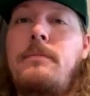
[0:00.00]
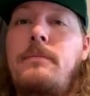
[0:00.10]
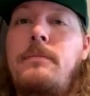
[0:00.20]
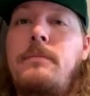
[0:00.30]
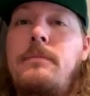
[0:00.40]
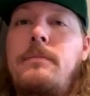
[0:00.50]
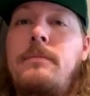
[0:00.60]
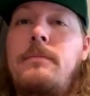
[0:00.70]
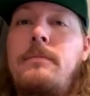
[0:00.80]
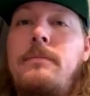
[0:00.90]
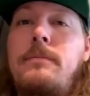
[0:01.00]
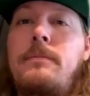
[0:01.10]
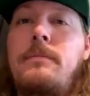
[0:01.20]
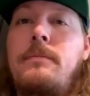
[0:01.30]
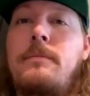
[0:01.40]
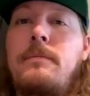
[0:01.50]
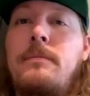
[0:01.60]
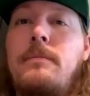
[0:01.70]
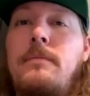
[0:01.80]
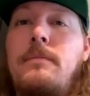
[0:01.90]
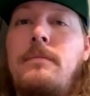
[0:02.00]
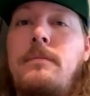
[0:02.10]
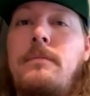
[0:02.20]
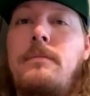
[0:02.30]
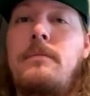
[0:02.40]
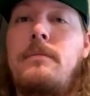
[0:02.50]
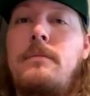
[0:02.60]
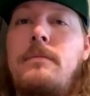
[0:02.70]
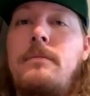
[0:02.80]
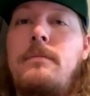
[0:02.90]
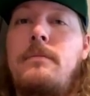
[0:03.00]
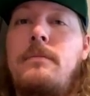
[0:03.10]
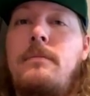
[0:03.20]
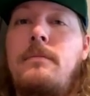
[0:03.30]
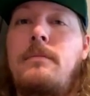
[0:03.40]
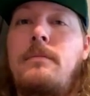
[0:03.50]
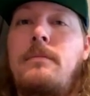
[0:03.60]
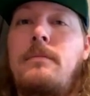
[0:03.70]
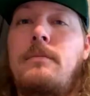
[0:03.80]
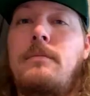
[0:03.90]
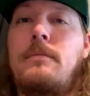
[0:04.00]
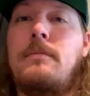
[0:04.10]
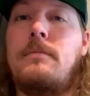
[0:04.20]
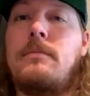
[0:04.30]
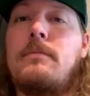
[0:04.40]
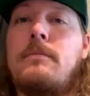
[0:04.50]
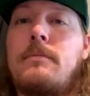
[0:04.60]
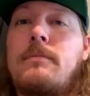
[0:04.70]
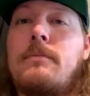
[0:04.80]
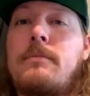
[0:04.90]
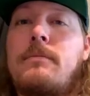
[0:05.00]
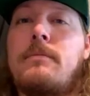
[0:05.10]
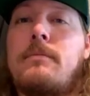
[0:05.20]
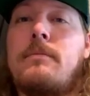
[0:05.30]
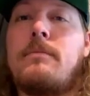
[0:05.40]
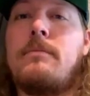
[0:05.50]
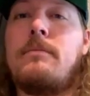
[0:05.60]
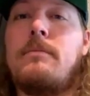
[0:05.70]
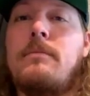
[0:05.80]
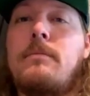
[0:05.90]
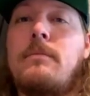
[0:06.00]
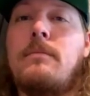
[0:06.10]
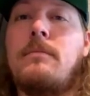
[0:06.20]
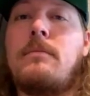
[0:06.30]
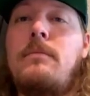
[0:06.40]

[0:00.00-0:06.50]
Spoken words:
[no speech]